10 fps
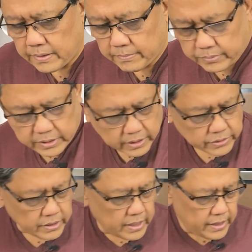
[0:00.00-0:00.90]
put that
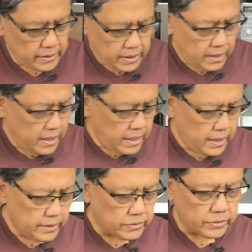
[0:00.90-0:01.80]
aside.
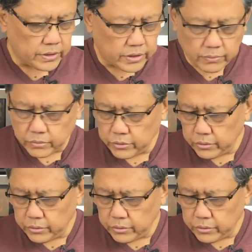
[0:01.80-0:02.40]
So next thing we'll do